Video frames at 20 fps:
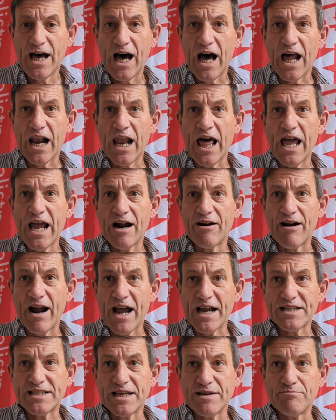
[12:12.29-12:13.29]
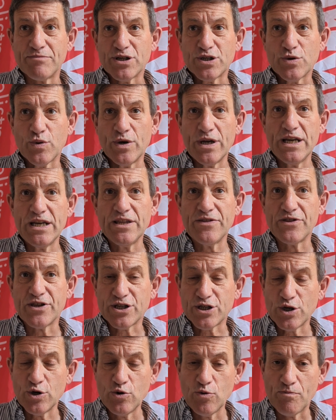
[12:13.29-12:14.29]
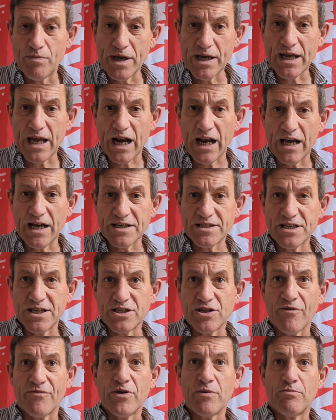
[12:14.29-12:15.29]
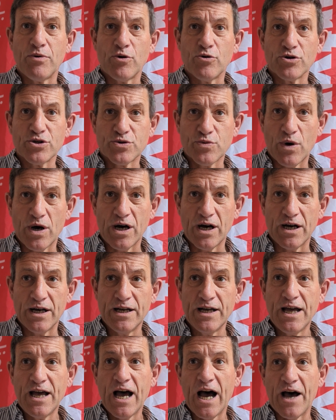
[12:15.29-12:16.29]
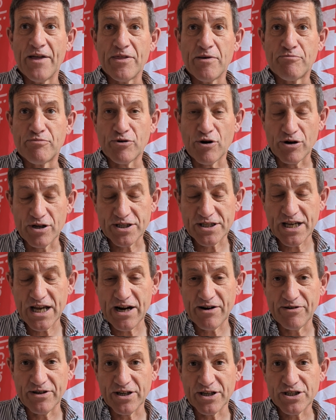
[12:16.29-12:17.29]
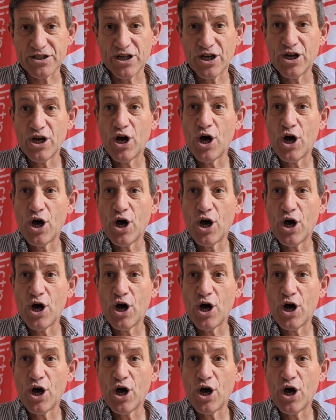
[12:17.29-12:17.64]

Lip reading: a layer acting between the two big classes of the bourgeois and the proletariat,